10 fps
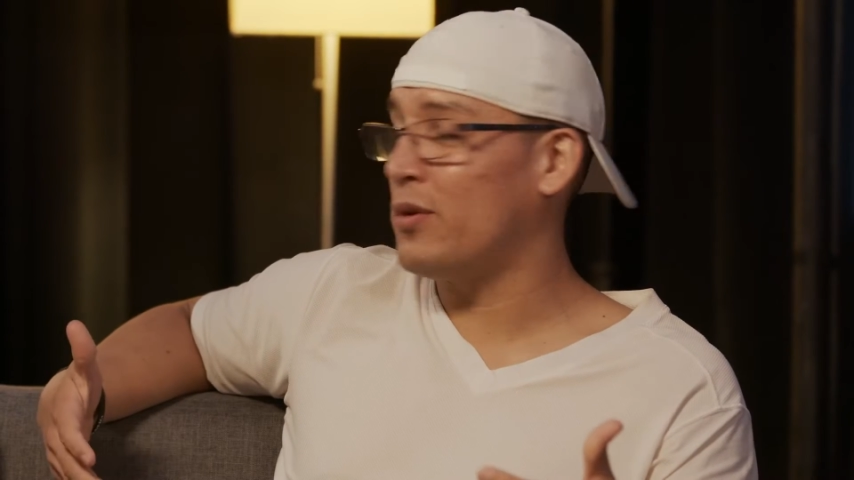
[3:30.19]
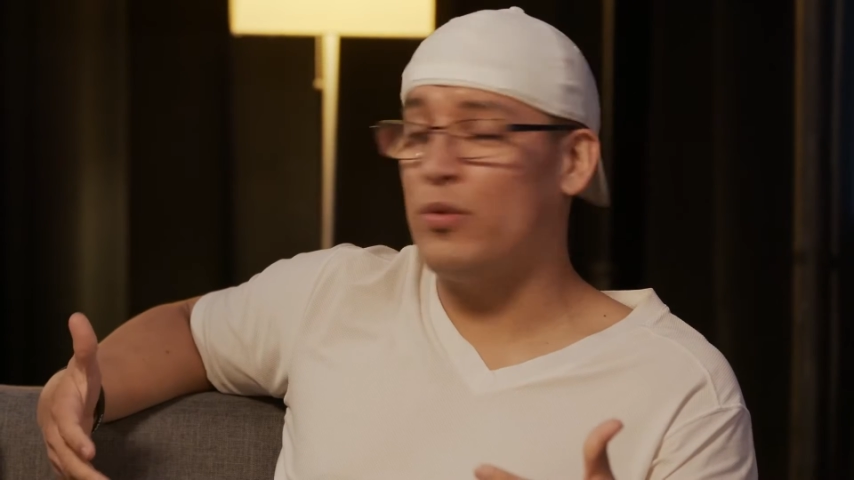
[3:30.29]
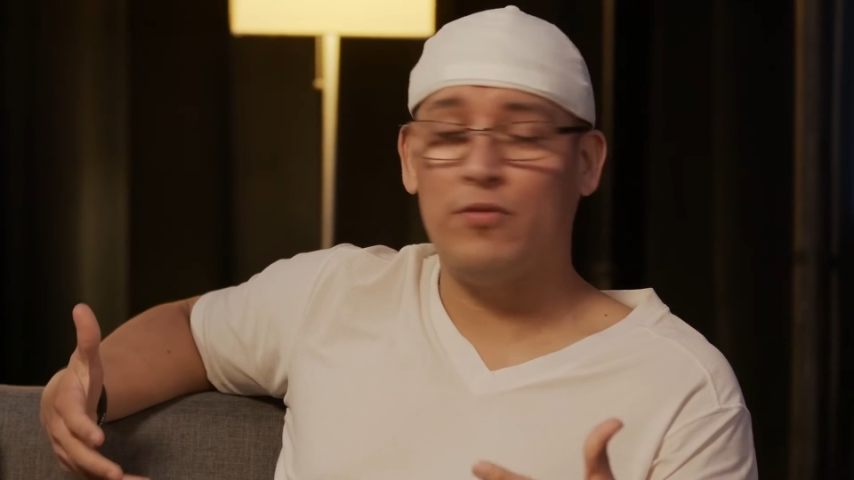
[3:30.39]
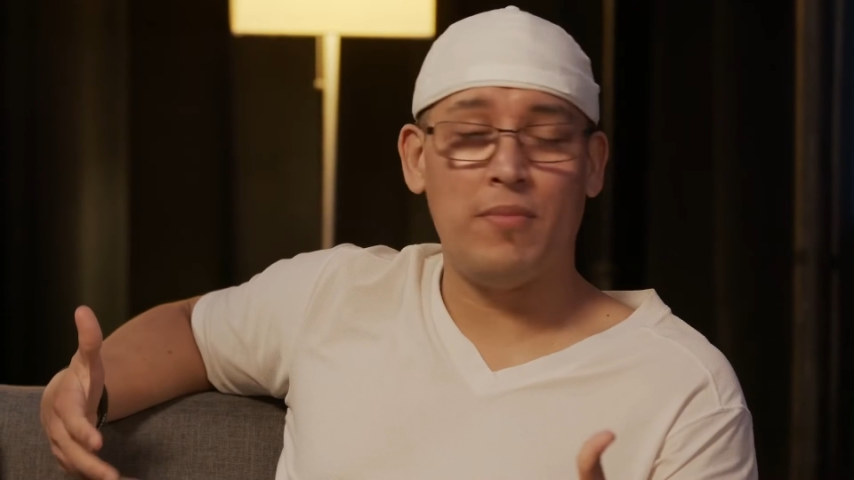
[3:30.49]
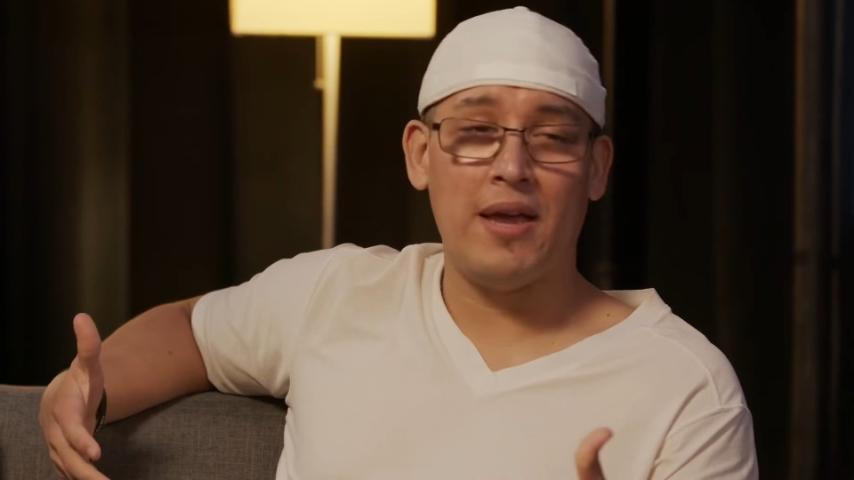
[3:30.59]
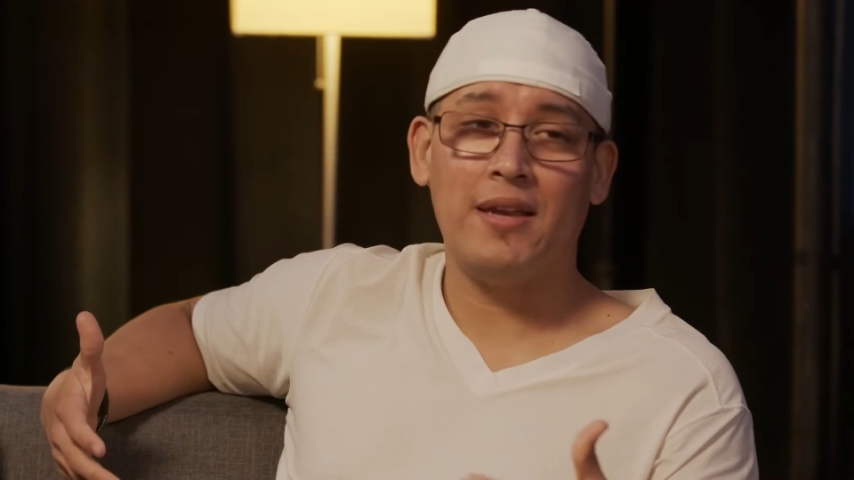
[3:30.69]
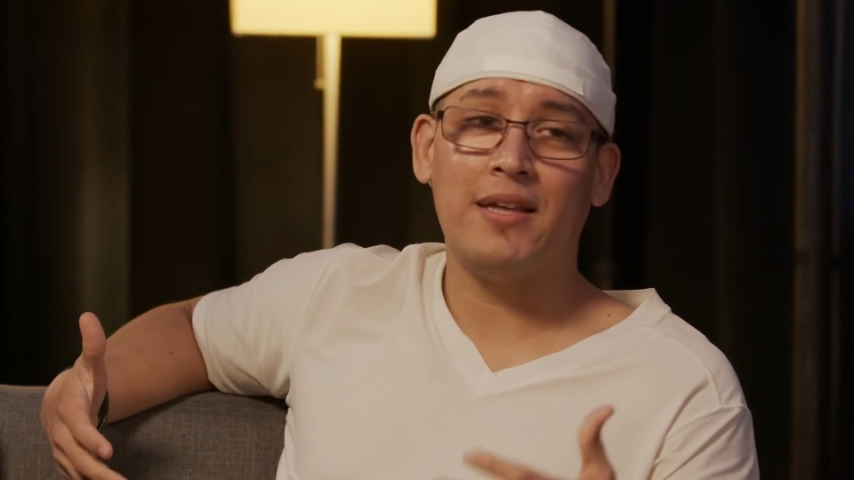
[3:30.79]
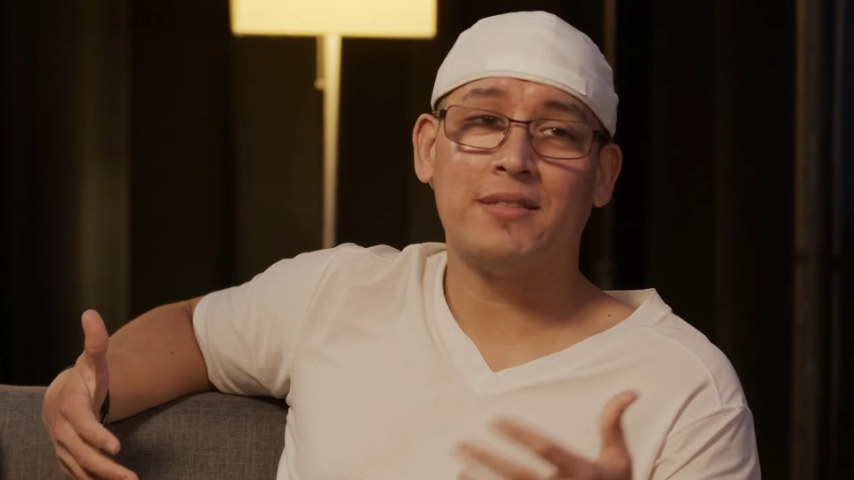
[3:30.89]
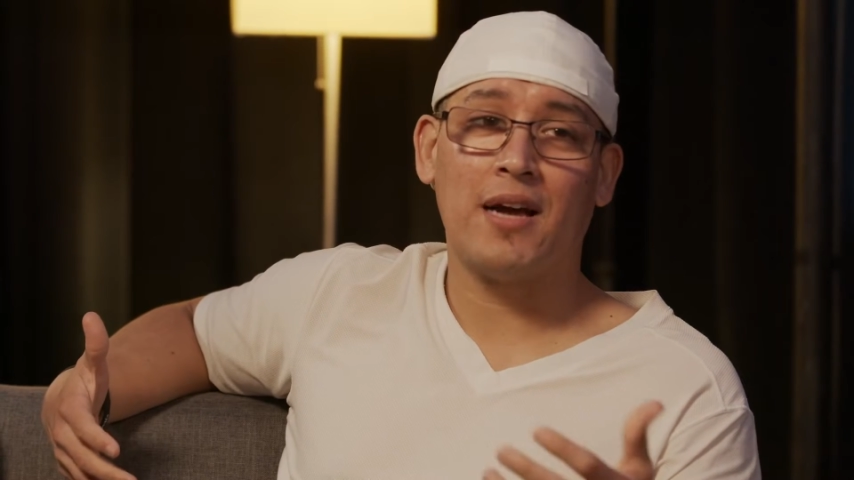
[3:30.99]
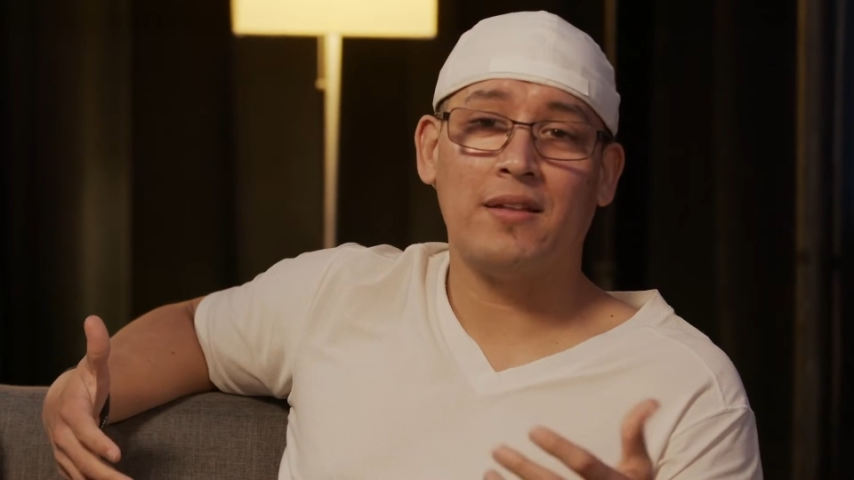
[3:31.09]
that we've made
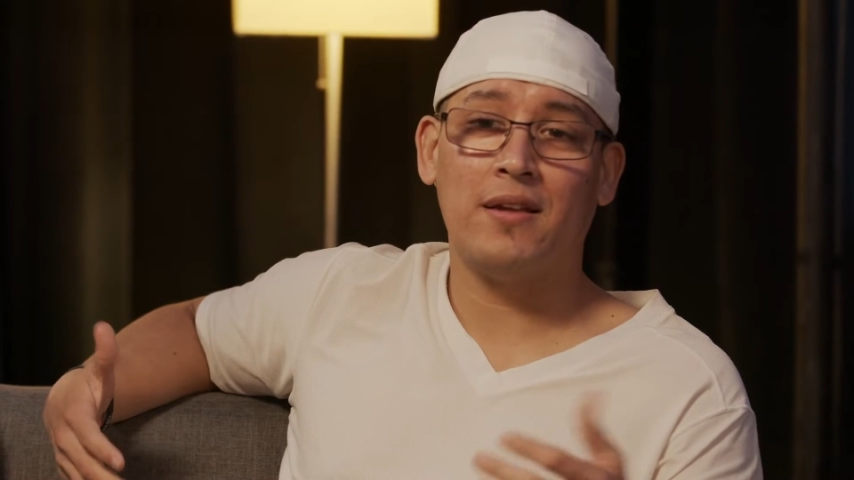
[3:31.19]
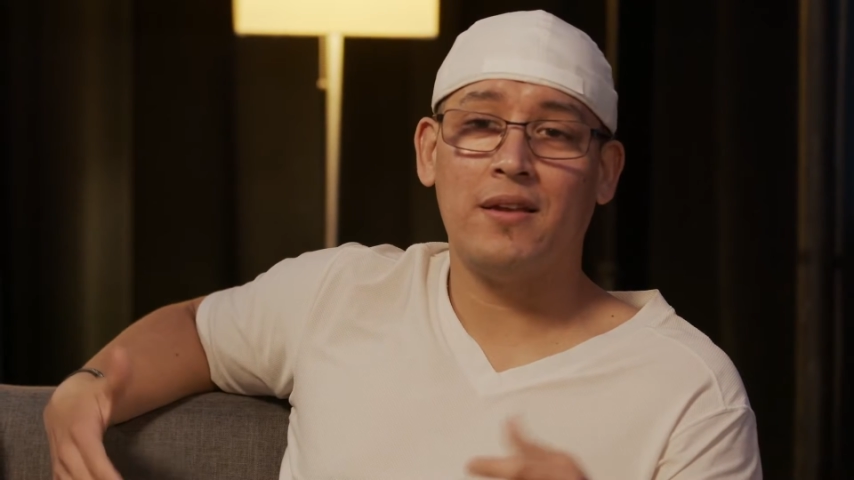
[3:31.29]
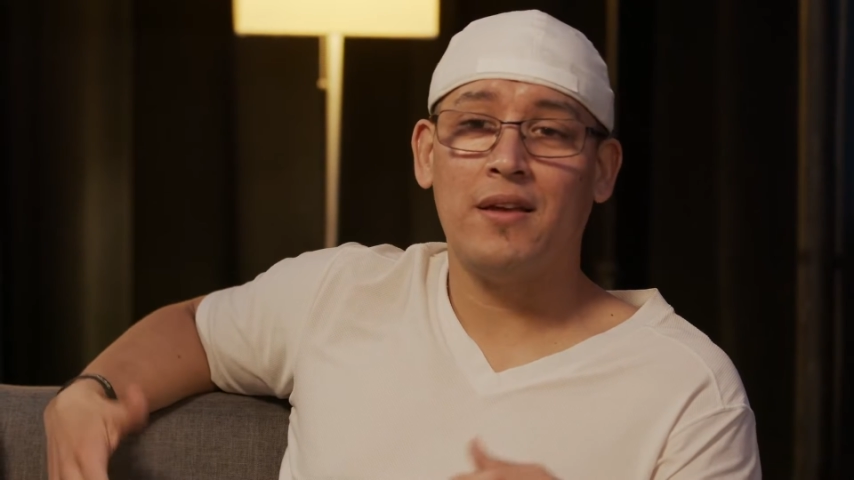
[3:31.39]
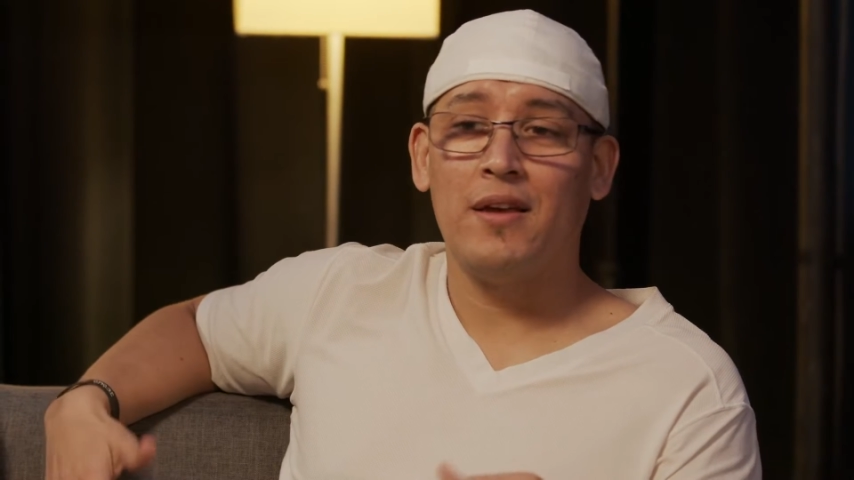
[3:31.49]
in Thailand.